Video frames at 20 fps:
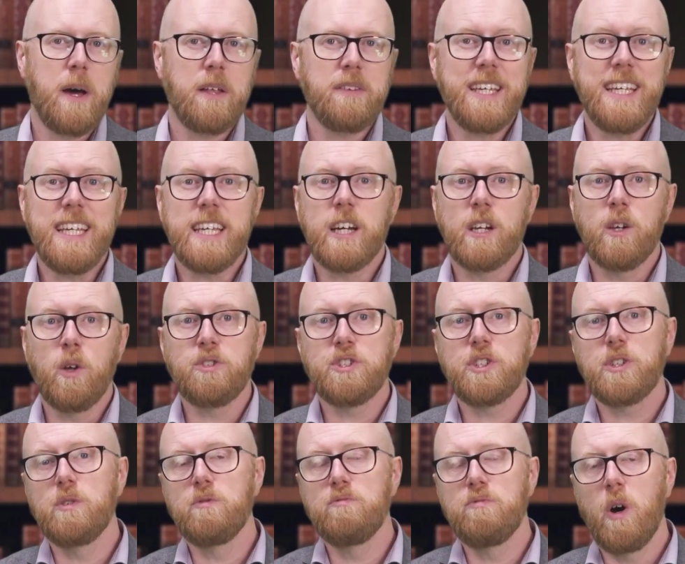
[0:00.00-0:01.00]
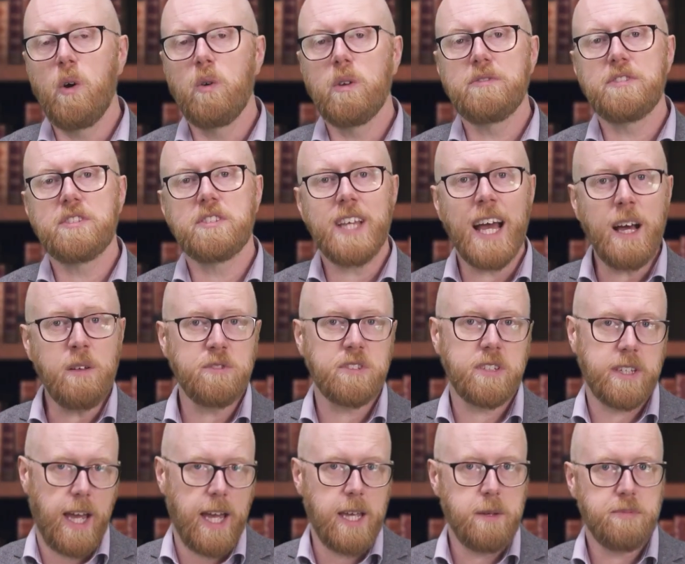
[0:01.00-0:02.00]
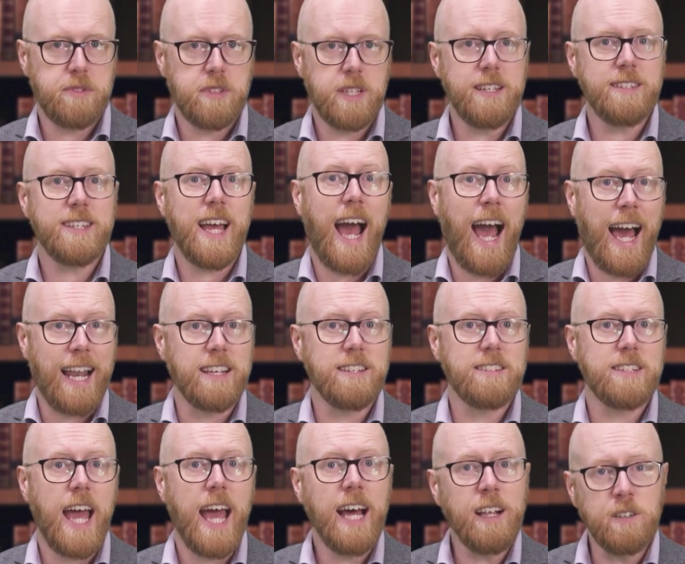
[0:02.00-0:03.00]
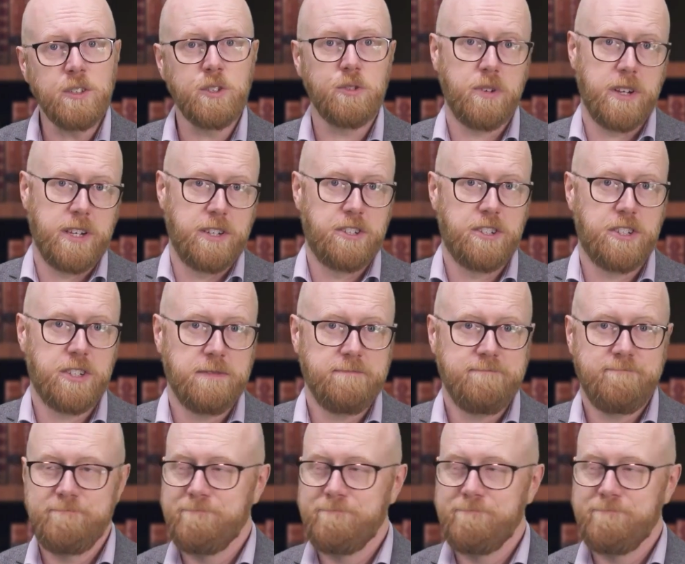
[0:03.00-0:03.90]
about the ecological role of soundscapes is Alice Eldridge.